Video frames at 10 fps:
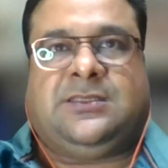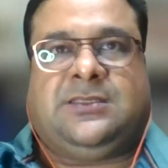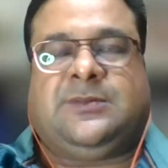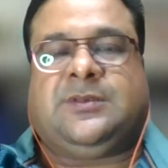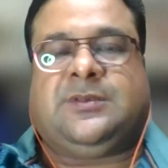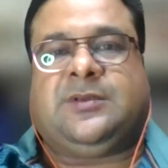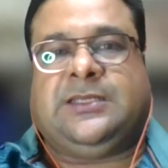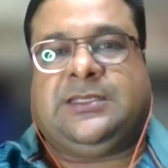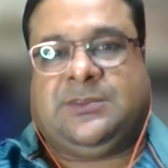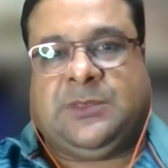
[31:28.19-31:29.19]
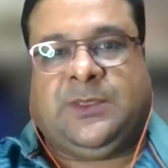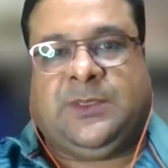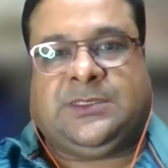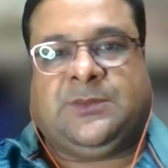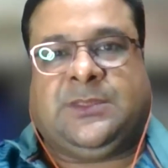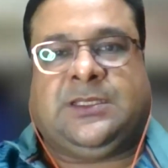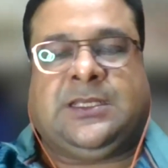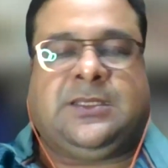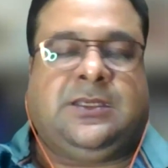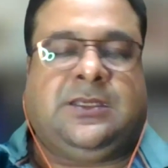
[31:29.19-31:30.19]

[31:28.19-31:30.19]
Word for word: subscription rates maybe something that